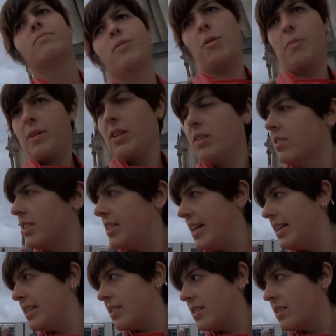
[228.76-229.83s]
probably not
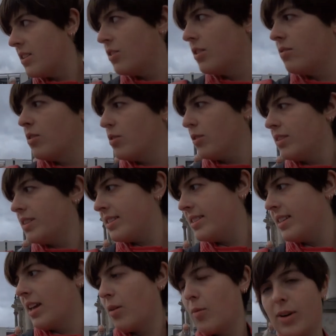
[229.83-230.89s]
today's because I only recorded us
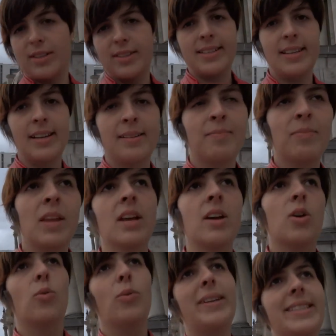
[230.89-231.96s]
singing once,
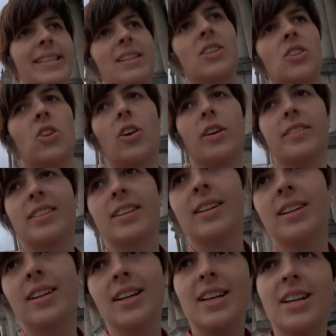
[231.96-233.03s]
we sing a lot.
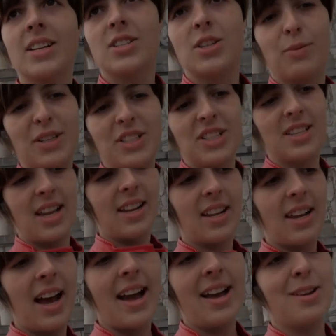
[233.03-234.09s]
So we just had a
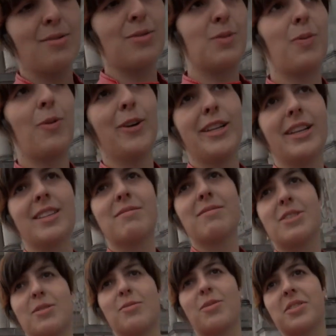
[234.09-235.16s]
guy who was pointing that
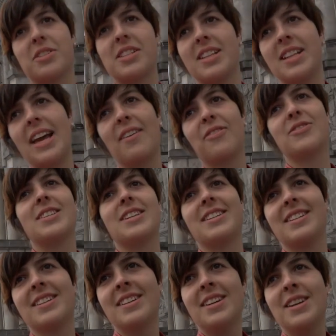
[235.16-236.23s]
we should walk to the left
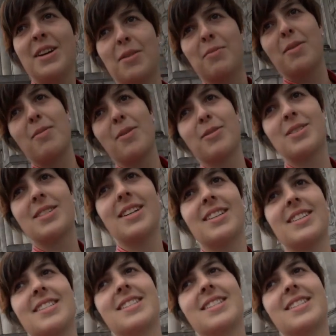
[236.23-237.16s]
and we both started